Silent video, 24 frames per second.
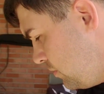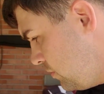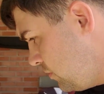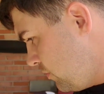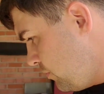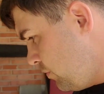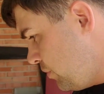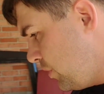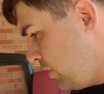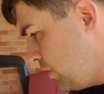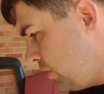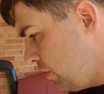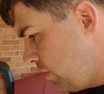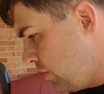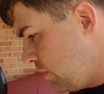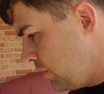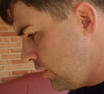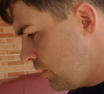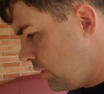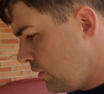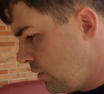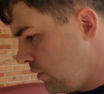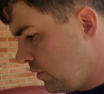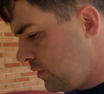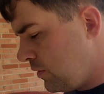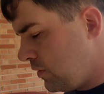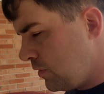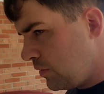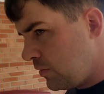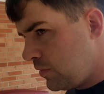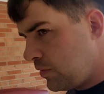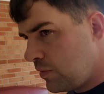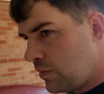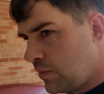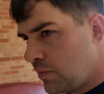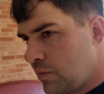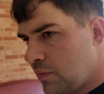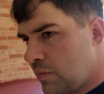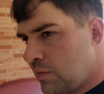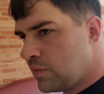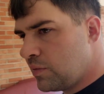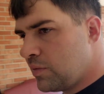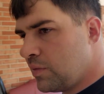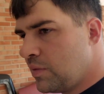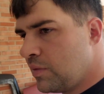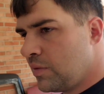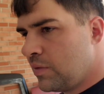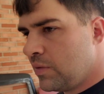but
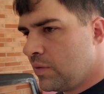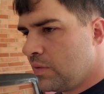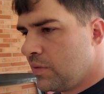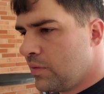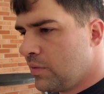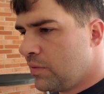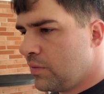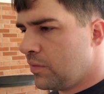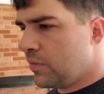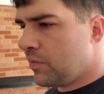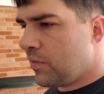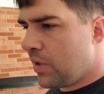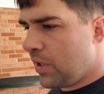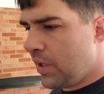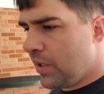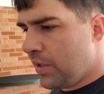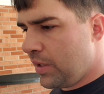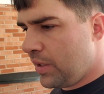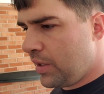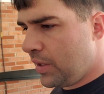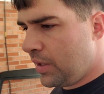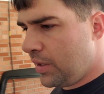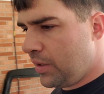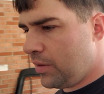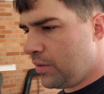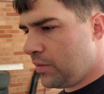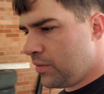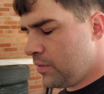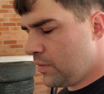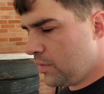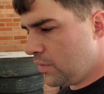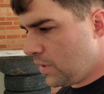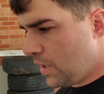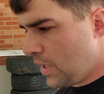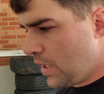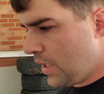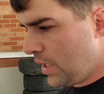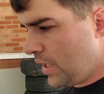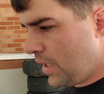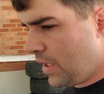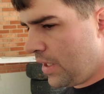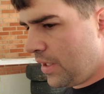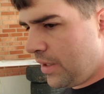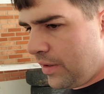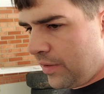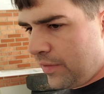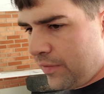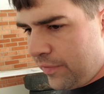right now I
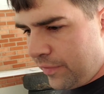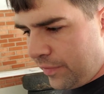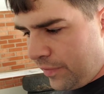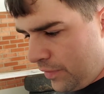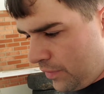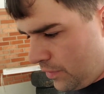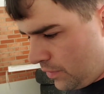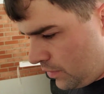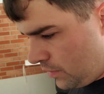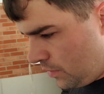have